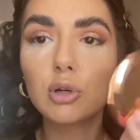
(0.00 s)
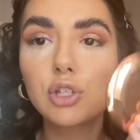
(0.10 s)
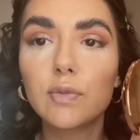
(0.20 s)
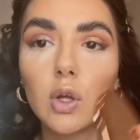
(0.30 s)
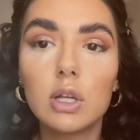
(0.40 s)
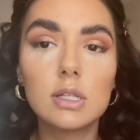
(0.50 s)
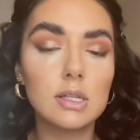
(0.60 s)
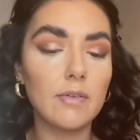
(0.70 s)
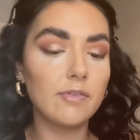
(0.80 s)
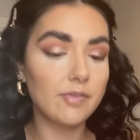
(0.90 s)
Flawless
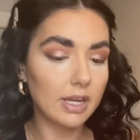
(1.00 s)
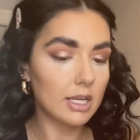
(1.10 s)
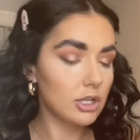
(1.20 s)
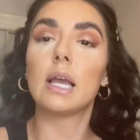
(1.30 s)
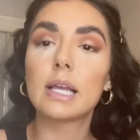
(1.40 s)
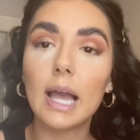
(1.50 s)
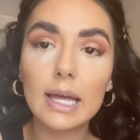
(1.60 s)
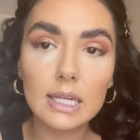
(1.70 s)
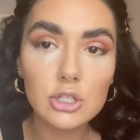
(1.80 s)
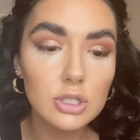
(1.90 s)
Finish. Can I
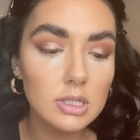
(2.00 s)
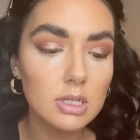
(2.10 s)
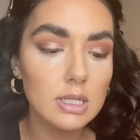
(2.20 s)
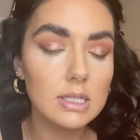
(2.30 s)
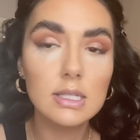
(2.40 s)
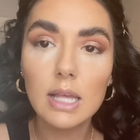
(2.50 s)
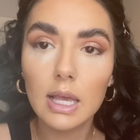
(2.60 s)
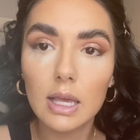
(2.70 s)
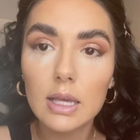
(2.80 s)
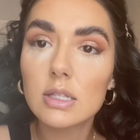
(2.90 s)
just
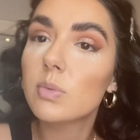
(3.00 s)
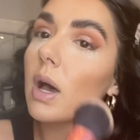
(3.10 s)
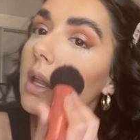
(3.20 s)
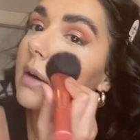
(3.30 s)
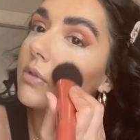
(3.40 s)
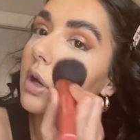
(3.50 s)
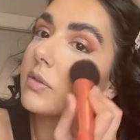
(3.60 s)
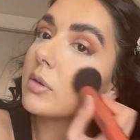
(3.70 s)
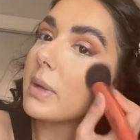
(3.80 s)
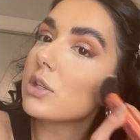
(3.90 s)
say as well, I've not even
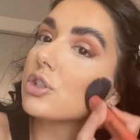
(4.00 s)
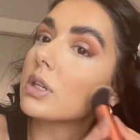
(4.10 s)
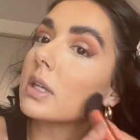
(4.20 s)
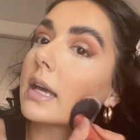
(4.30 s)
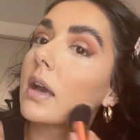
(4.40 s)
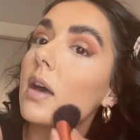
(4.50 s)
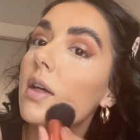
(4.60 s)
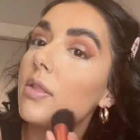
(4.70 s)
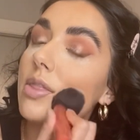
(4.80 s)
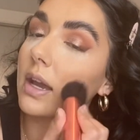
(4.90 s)
mentioned, like,
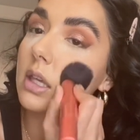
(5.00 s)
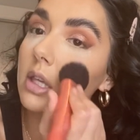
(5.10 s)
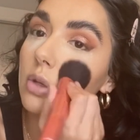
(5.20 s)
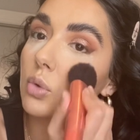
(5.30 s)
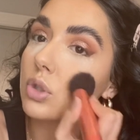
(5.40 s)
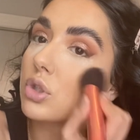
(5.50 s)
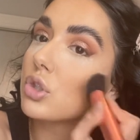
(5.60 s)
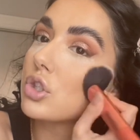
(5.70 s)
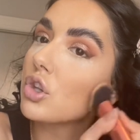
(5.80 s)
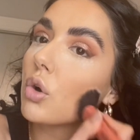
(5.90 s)
thank you
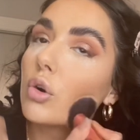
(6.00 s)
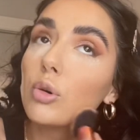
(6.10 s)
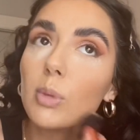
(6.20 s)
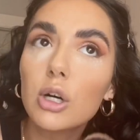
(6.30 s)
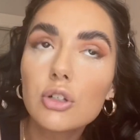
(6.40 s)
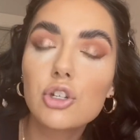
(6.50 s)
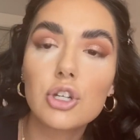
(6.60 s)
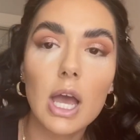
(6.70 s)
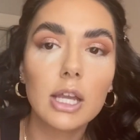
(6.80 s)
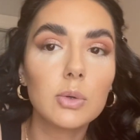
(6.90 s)
so much to
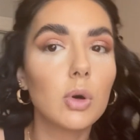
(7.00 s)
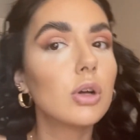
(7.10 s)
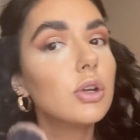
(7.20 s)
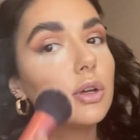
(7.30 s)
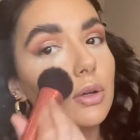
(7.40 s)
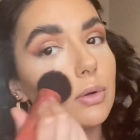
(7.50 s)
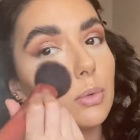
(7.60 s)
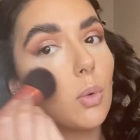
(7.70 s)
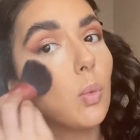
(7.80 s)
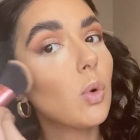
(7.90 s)
anyone who
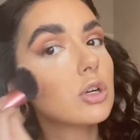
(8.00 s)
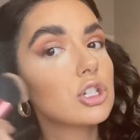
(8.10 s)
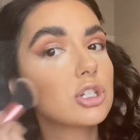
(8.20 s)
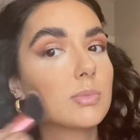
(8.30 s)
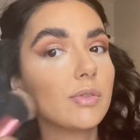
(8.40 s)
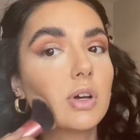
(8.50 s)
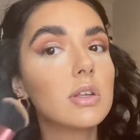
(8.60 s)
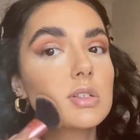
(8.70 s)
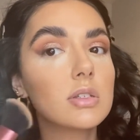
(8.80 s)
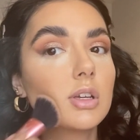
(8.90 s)
watched my
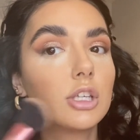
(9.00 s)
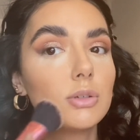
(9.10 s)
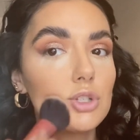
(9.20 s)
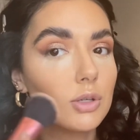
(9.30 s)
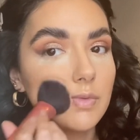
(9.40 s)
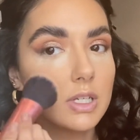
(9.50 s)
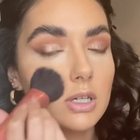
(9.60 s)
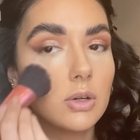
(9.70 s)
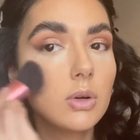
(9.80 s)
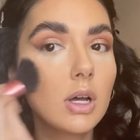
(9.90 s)
first YouTube
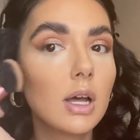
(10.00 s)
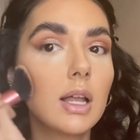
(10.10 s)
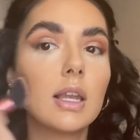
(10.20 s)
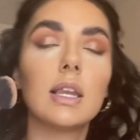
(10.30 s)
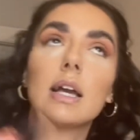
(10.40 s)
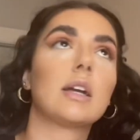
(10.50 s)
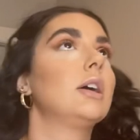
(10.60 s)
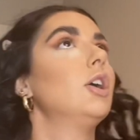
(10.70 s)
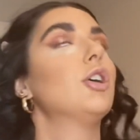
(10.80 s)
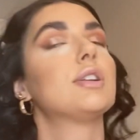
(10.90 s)
video. Like,
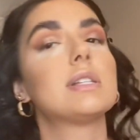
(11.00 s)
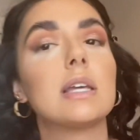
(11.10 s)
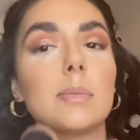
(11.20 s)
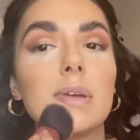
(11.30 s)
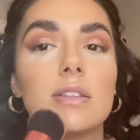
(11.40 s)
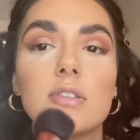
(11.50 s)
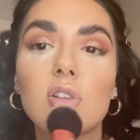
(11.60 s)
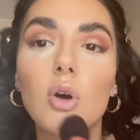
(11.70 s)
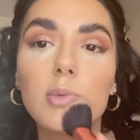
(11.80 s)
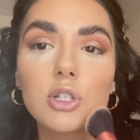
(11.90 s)
honestly, it means so
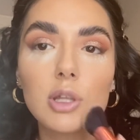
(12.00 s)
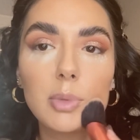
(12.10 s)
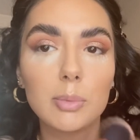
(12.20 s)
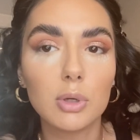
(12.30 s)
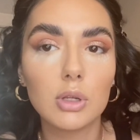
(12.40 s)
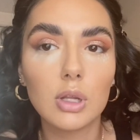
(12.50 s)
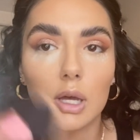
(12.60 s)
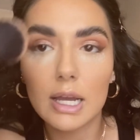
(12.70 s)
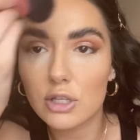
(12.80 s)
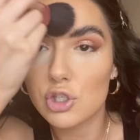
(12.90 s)
much that people
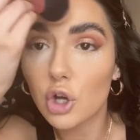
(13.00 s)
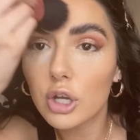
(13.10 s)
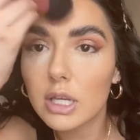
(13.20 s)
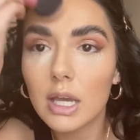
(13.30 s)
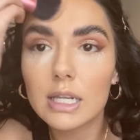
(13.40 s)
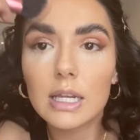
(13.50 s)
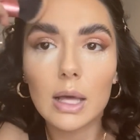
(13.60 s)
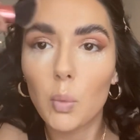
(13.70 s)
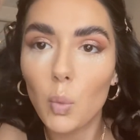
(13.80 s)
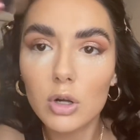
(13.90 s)
enjoyed it and like
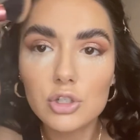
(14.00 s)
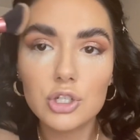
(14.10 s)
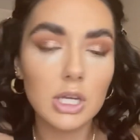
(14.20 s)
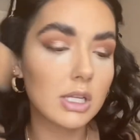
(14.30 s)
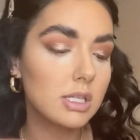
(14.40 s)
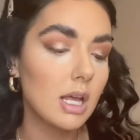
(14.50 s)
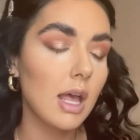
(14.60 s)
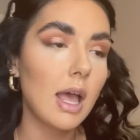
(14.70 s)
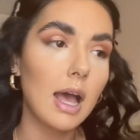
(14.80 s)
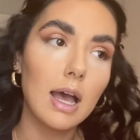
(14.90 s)
watched it.
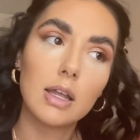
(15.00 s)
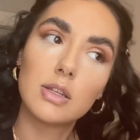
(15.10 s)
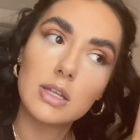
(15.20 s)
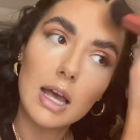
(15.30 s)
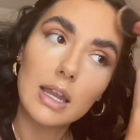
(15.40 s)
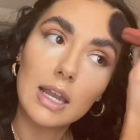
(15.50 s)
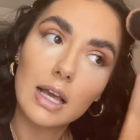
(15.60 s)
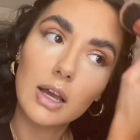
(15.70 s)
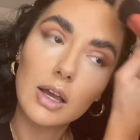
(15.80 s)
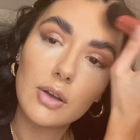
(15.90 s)
And I had like
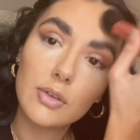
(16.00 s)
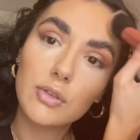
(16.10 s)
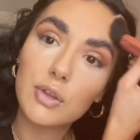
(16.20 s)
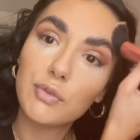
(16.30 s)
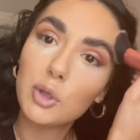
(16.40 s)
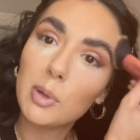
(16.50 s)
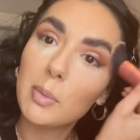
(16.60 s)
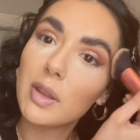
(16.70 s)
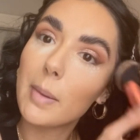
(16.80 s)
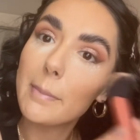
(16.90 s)
the few people
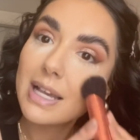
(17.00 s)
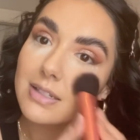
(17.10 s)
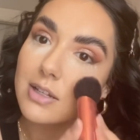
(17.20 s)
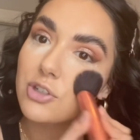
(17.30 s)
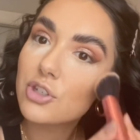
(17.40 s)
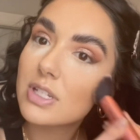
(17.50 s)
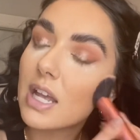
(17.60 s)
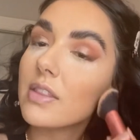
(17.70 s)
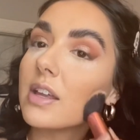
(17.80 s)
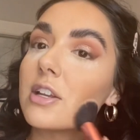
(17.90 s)
that messaged saying
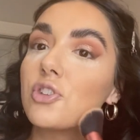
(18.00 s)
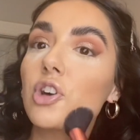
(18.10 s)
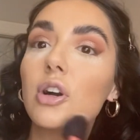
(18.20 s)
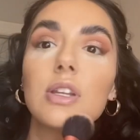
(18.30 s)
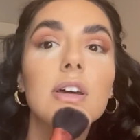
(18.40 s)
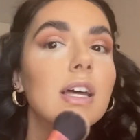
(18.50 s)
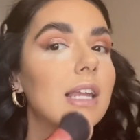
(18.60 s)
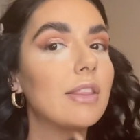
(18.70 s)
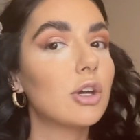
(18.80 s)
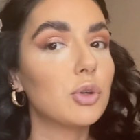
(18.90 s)
they'd enjoyed it and like
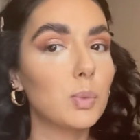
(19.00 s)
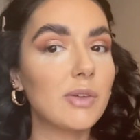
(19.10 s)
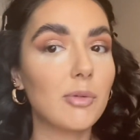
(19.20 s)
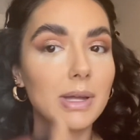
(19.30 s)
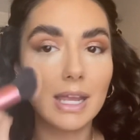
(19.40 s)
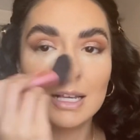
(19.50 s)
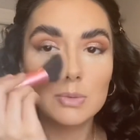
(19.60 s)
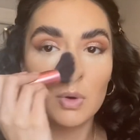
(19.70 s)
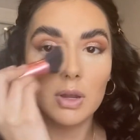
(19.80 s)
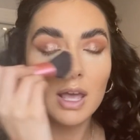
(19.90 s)
they couldn't wait for my next
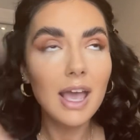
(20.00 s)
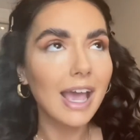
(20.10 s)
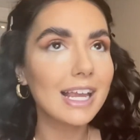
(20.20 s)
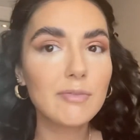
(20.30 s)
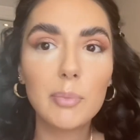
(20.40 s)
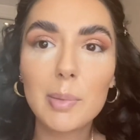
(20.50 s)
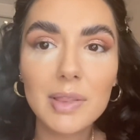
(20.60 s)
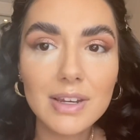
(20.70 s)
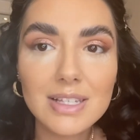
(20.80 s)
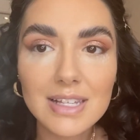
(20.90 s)
one, and even people that
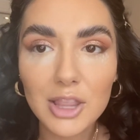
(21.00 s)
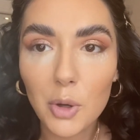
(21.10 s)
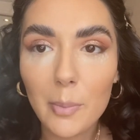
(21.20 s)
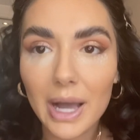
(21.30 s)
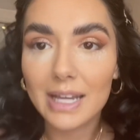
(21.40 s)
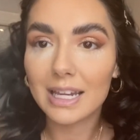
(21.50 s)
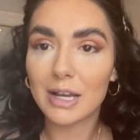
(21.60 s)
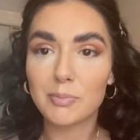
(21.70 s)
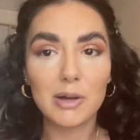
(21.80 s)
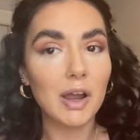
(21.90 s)
had said they were buying like
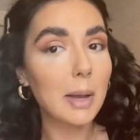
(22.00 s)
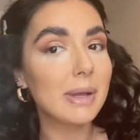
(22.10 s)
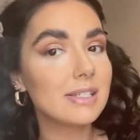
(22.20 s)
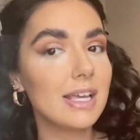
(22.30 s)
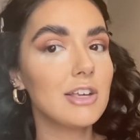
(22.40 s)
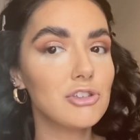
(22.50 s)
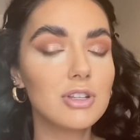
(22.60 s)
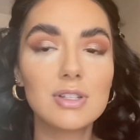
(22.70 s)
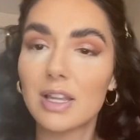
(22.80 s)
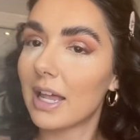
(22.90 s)
my recommendations
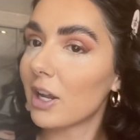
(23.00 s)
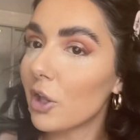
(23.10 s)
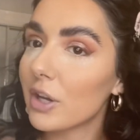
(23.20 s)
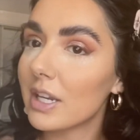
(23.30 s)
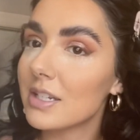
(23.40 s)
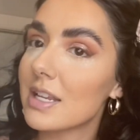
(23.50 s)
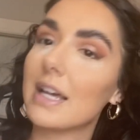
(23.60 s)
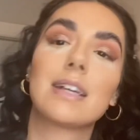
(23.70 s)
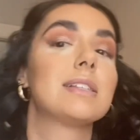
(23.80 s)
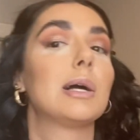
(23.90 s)
and like looking into like
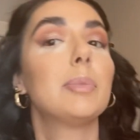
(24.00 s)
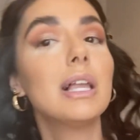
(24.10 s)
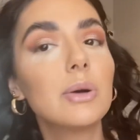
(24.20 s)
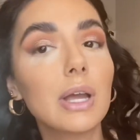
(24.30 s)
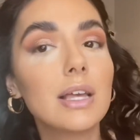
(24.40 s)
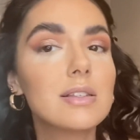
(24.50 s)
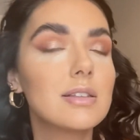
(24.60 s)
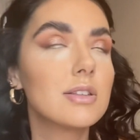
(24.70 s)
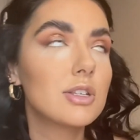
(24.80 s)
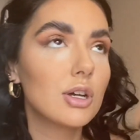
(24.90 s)
silk pillowcases and
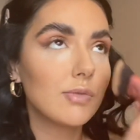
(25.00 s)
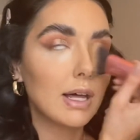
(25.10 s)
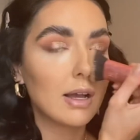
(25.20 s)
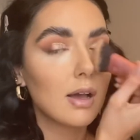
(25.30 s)
stuff. Like,